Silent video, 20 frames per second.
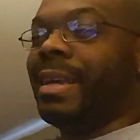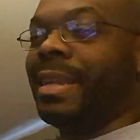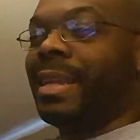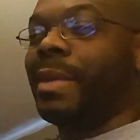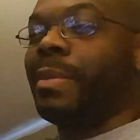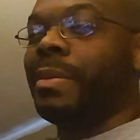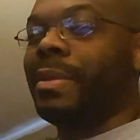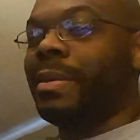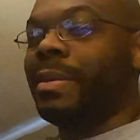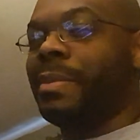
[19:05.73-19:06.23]
I
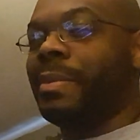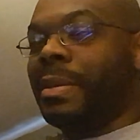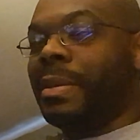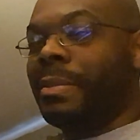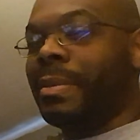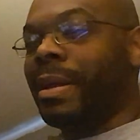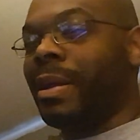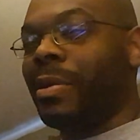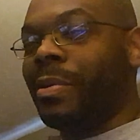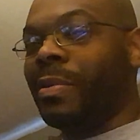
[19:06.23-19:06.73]

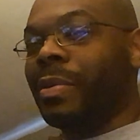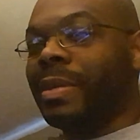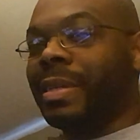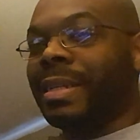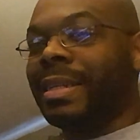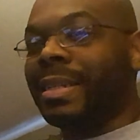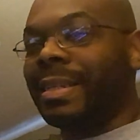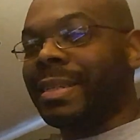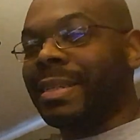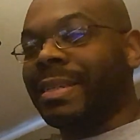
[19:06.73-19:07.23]
don't want to
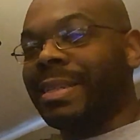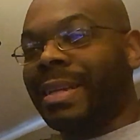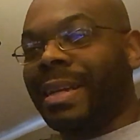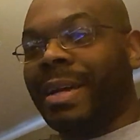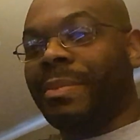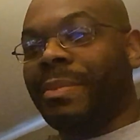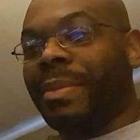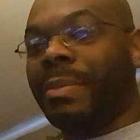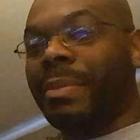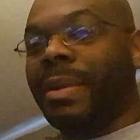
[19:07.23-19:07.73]
get.
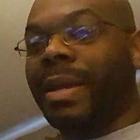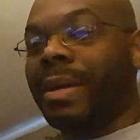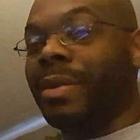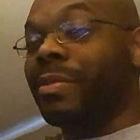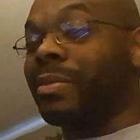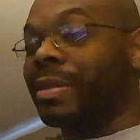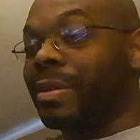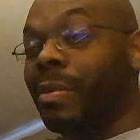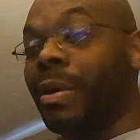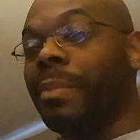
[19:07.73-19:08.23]
I'm not
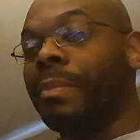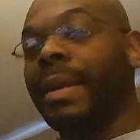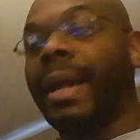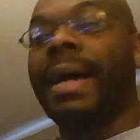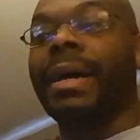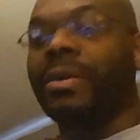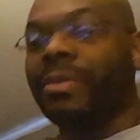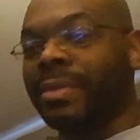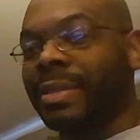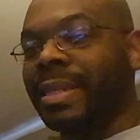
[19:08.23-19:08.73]
gonna
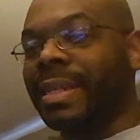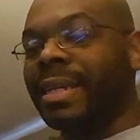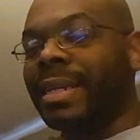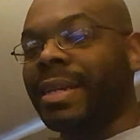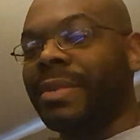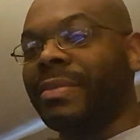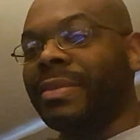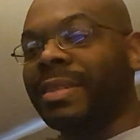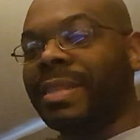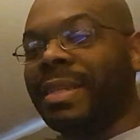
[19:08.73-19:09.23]
get
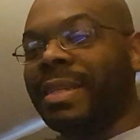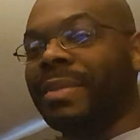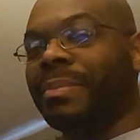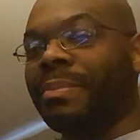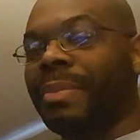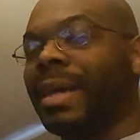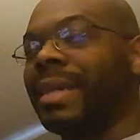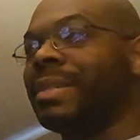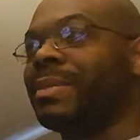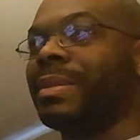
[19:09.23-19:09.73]
everything
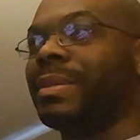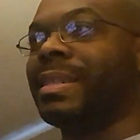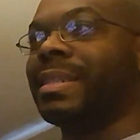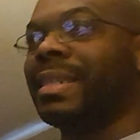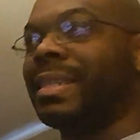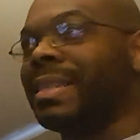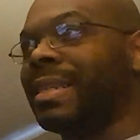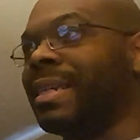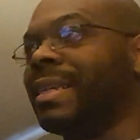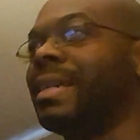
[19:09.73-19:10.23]
back to because
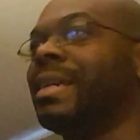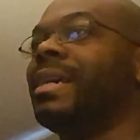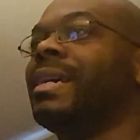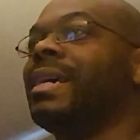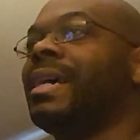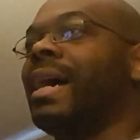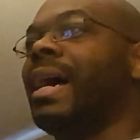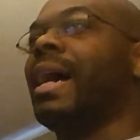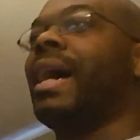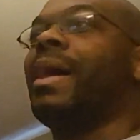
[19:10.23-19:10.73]
it's like
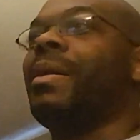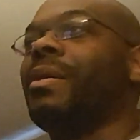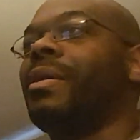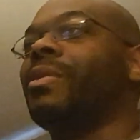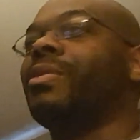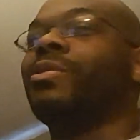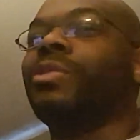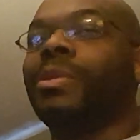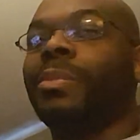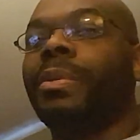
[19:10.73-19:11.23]
I
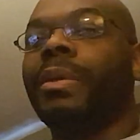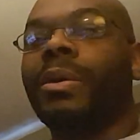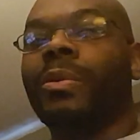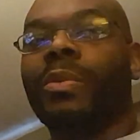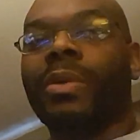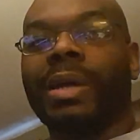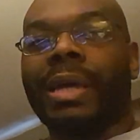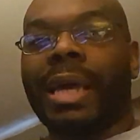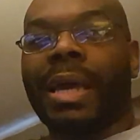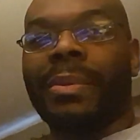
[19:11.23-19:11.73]
can only play
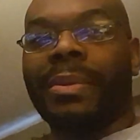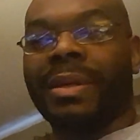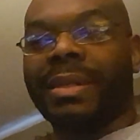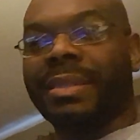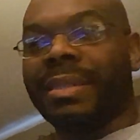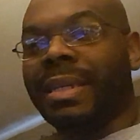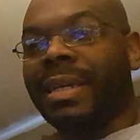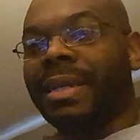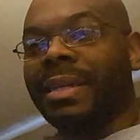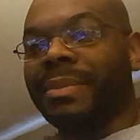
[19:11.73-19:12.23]
one game at a
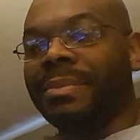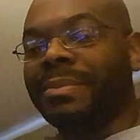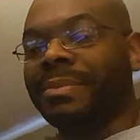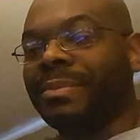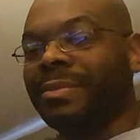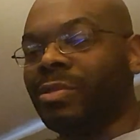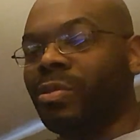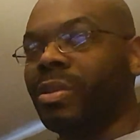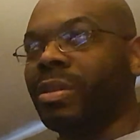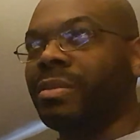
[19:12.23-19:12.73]
time.
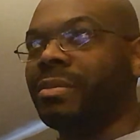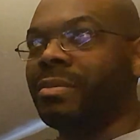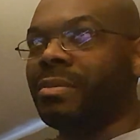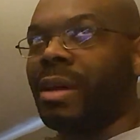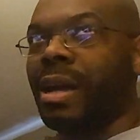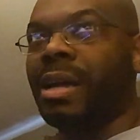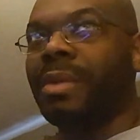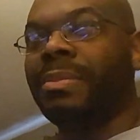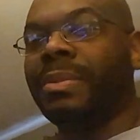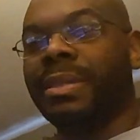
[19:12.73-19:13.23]
Well,
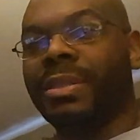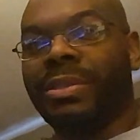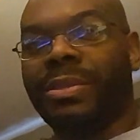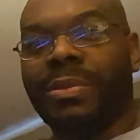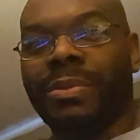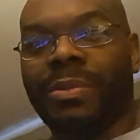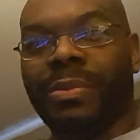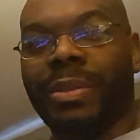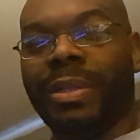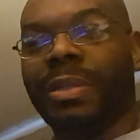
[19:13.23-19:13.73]
I can play two
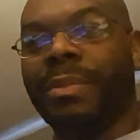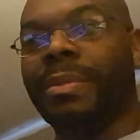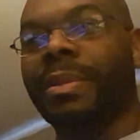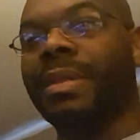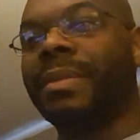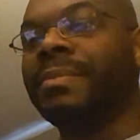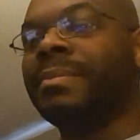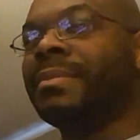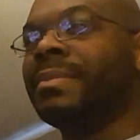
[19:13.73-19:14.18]
really, but